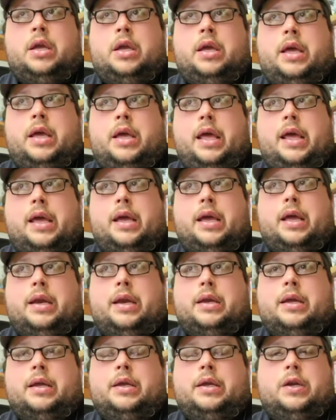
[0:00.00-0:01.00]
And
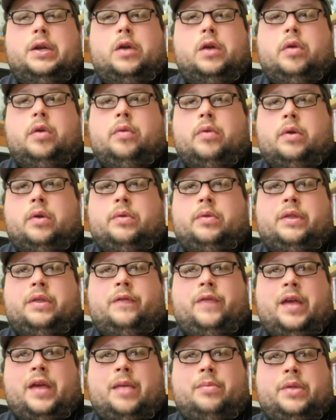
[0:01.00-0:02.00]
we worked with the
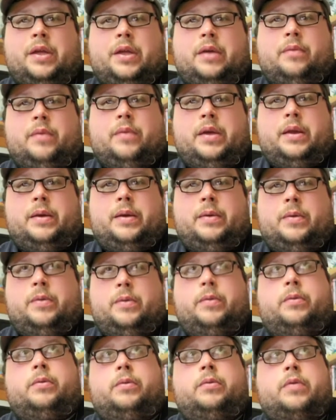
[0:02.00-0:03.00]
family. We
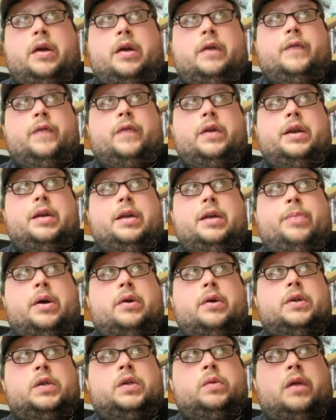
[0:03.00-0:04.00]
crowdfunded
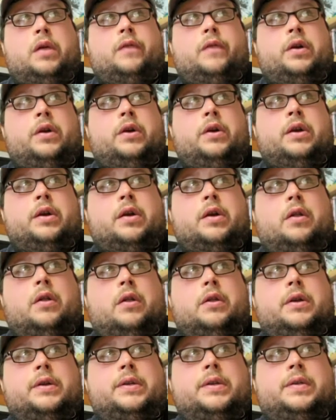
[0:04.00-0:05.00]
about
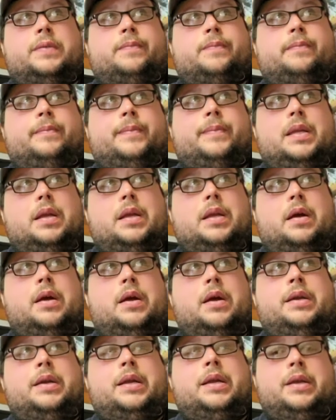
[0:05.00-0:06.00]
$1,200
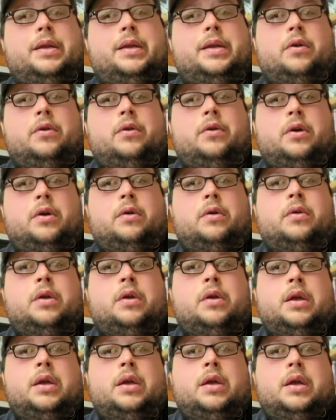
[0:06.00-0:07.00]
on Indiegogo.
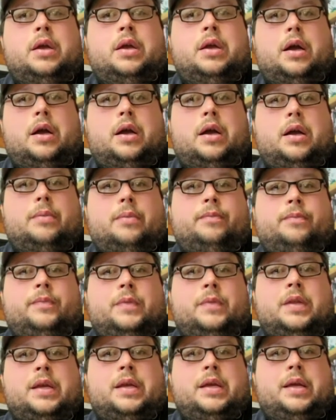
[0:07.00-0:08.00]
And
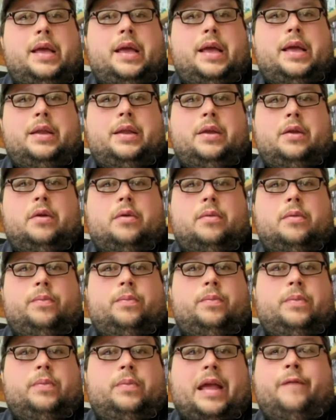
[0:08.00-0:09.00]

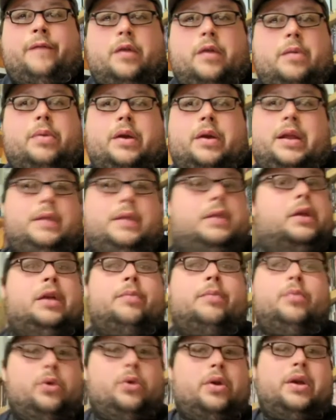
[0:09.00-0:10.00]
everybody, the
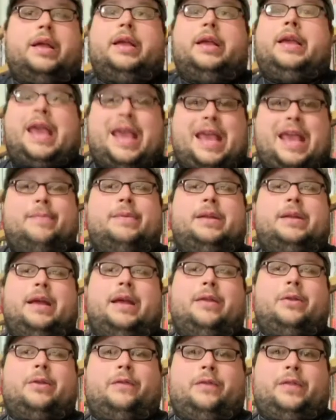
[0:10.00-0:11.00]
community came
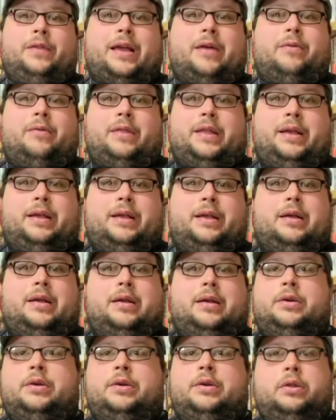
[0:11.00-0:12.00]
together for that one. Like
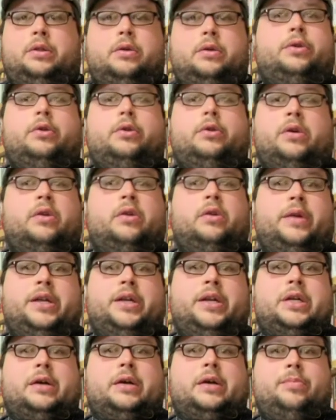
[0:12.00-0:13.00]
Duluth Grill
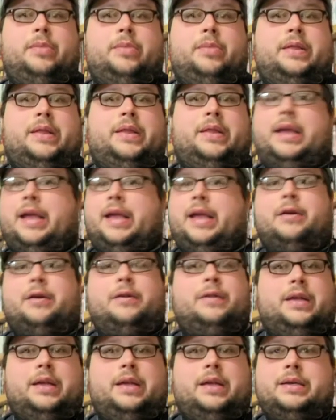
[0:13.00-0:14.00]
reached out to me, and they
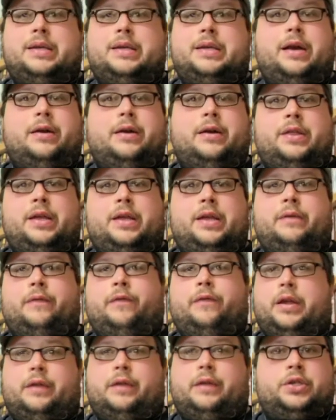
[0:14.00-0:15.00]
catered the entire thing
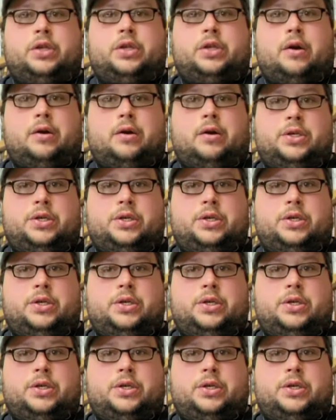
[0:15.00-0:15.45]
free of charge.